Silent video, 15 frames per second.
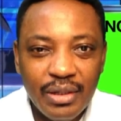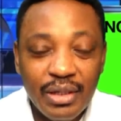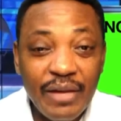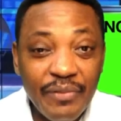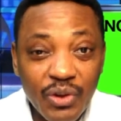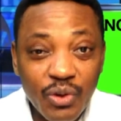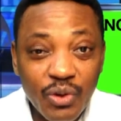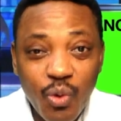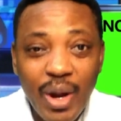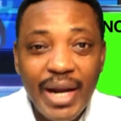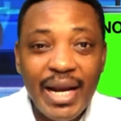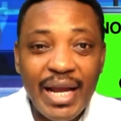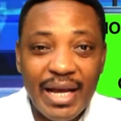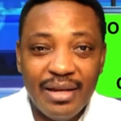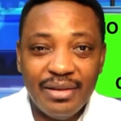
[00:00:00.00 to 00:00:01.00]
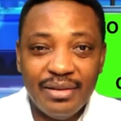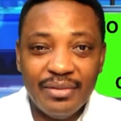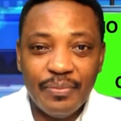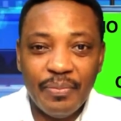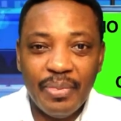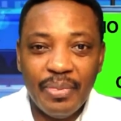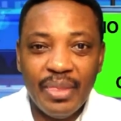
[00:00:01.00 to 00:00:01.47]
Even Rwanda.
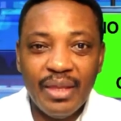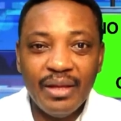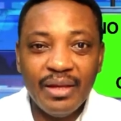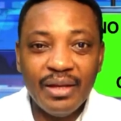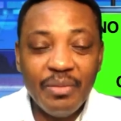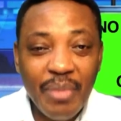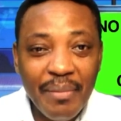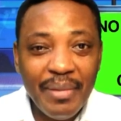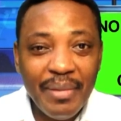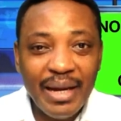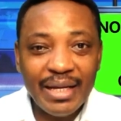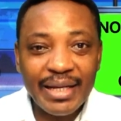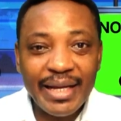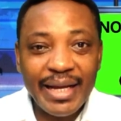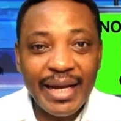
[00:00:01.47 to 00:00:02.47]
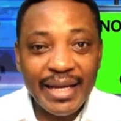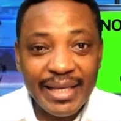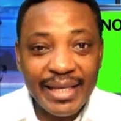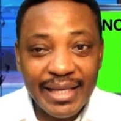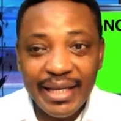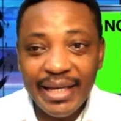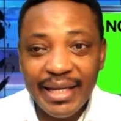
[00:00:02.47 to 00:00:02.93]
Remember,
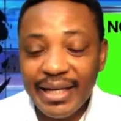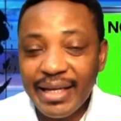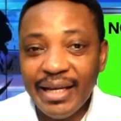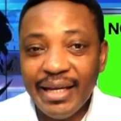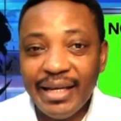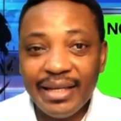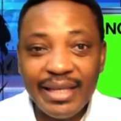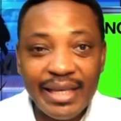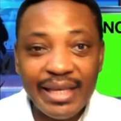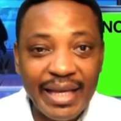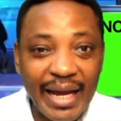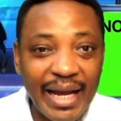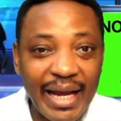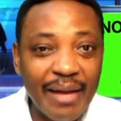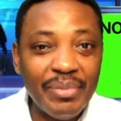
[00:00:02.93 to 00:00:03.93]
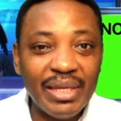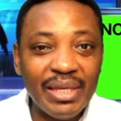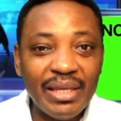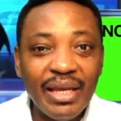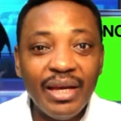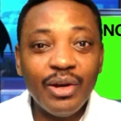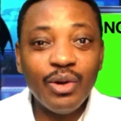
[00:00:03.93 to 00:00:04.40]
Kagame
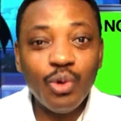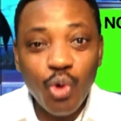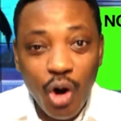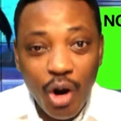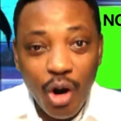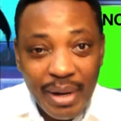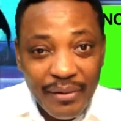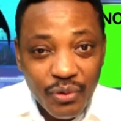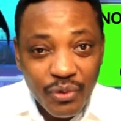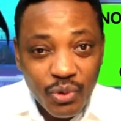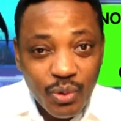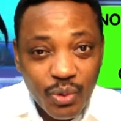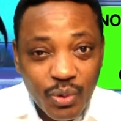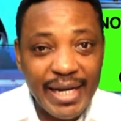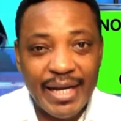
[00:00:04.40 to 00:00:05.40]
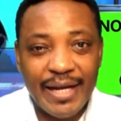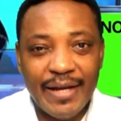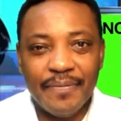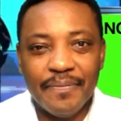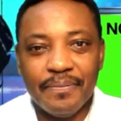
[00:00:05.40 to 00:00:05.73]
grew up now for Uganda.